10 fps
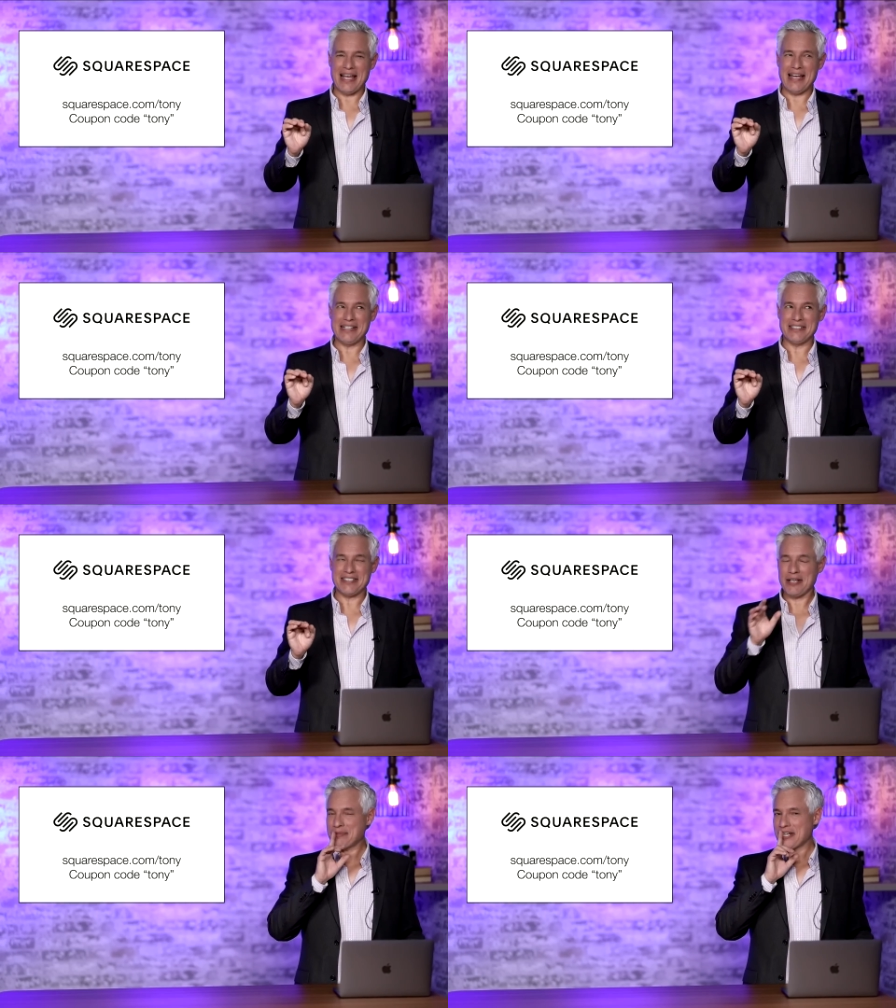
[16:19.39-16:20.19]
and
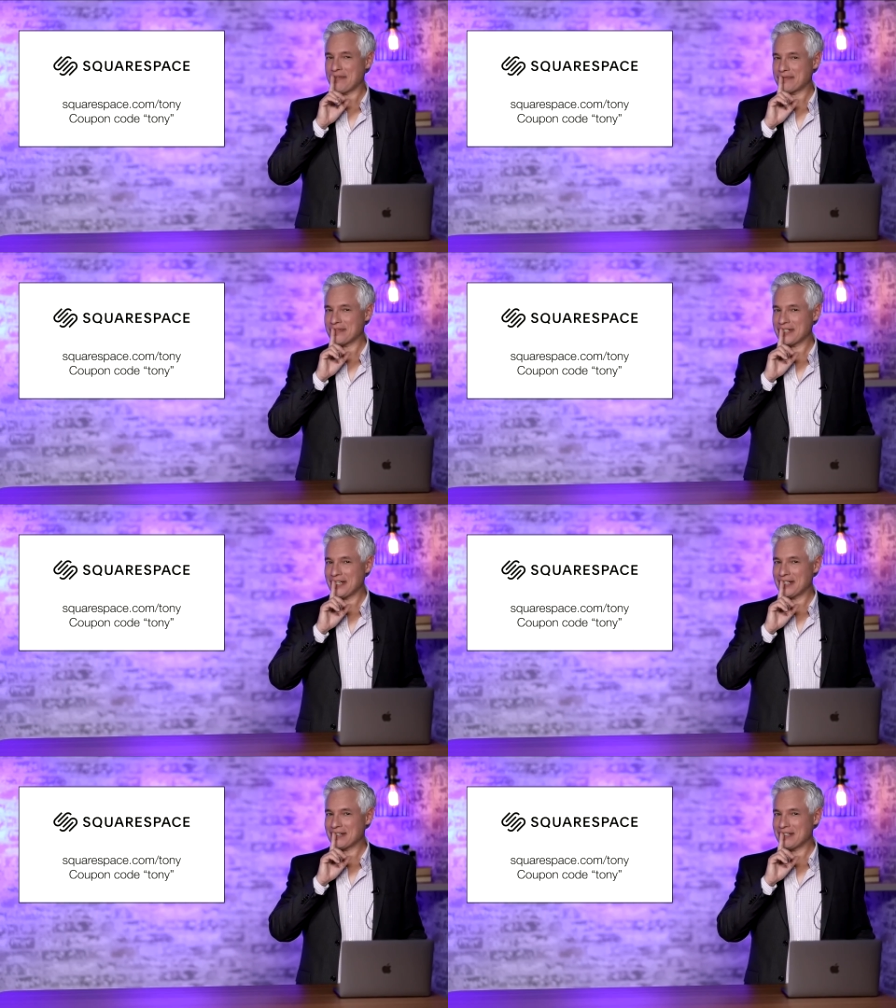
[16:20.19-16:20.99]
some stuff I
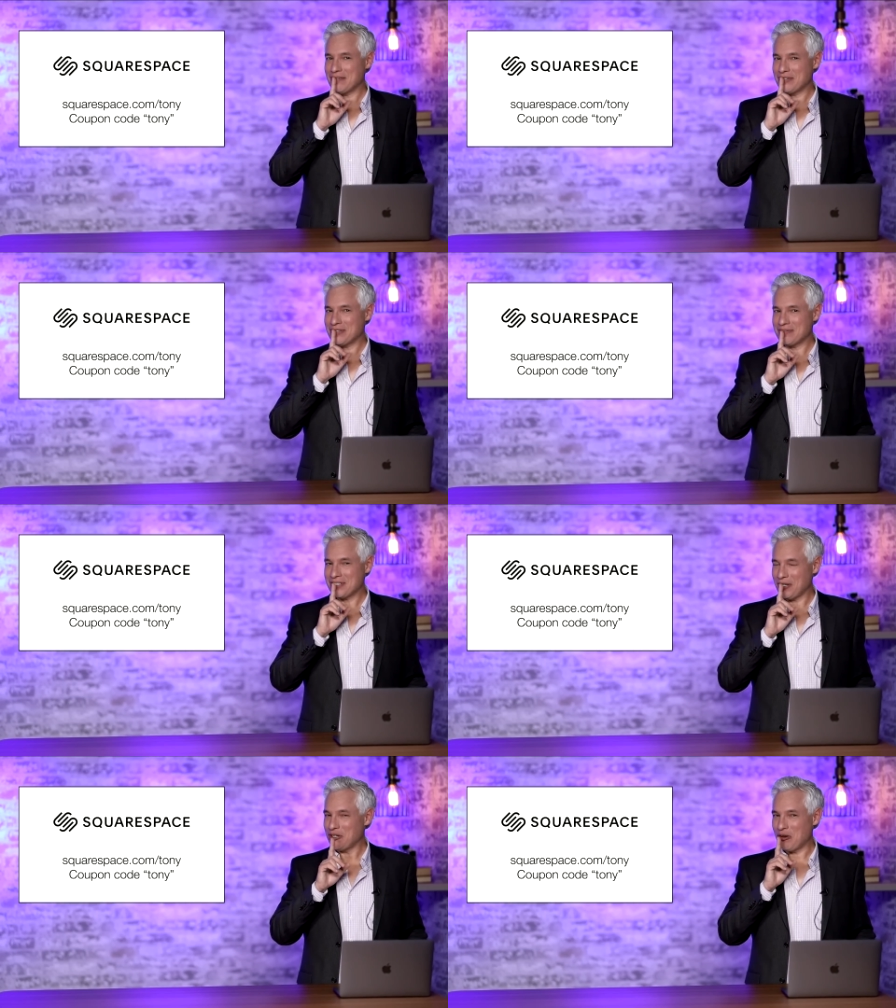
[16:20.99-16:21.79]
can't even
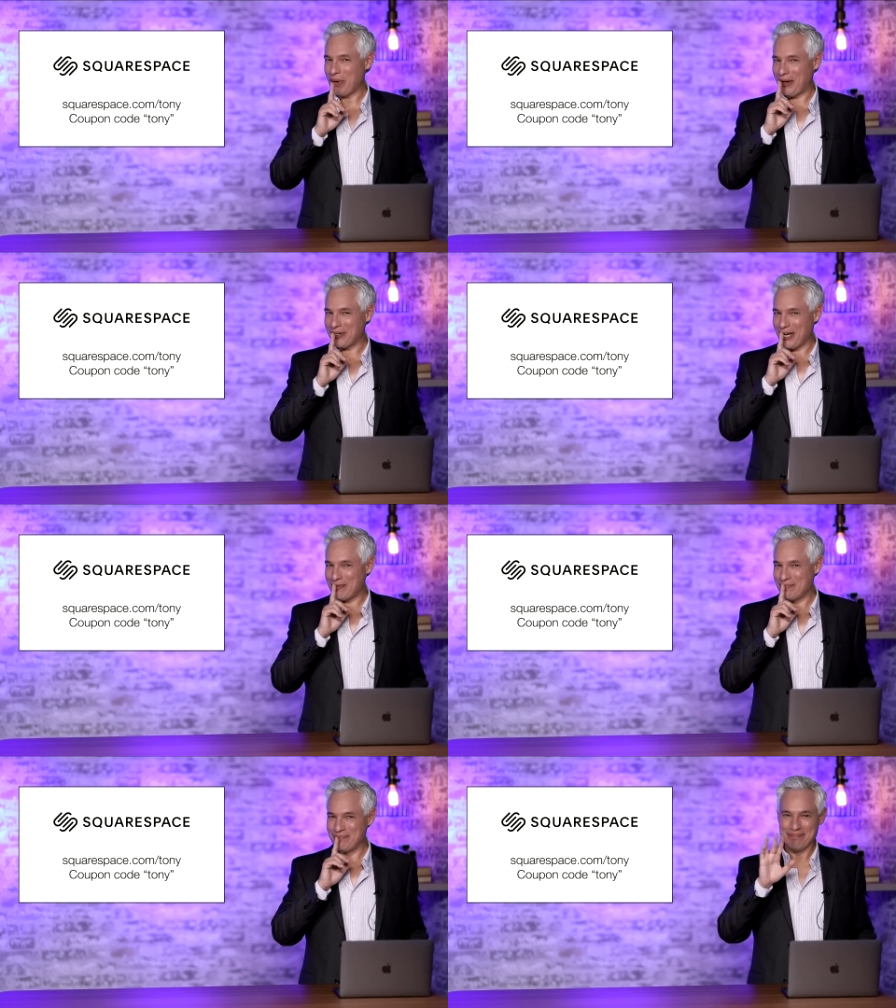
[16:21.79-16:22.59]
tell you about yet.
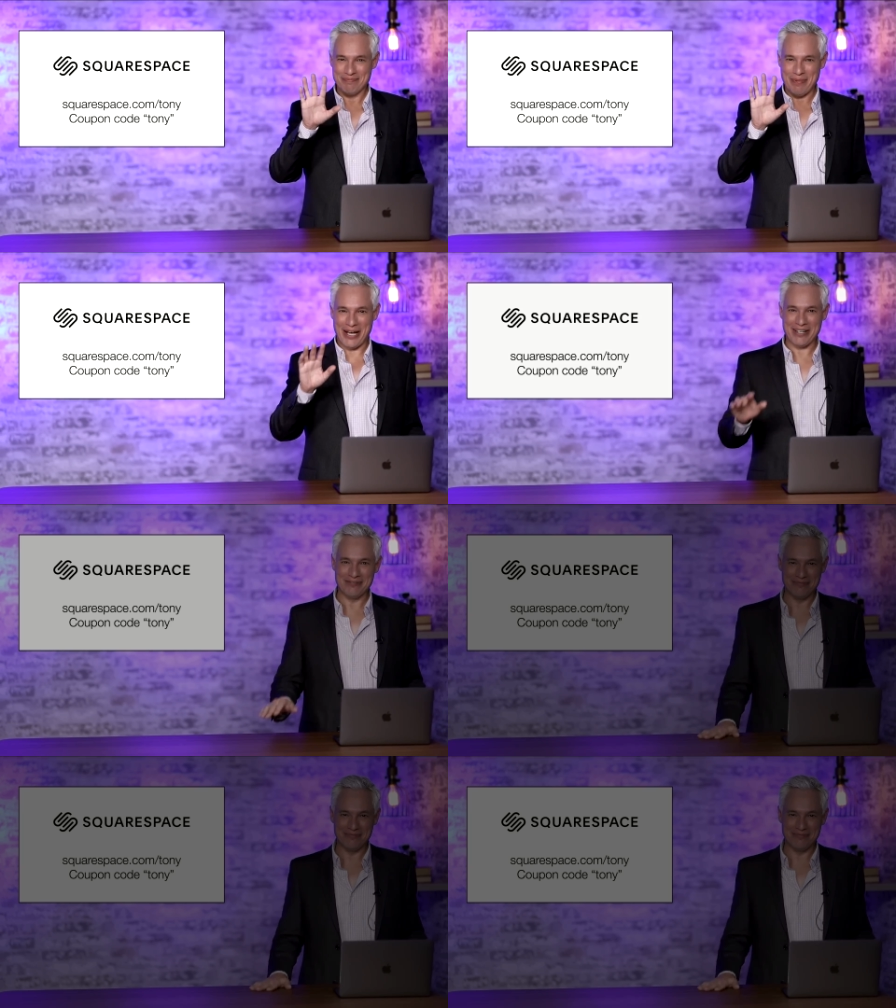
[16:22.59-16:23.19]
Bye.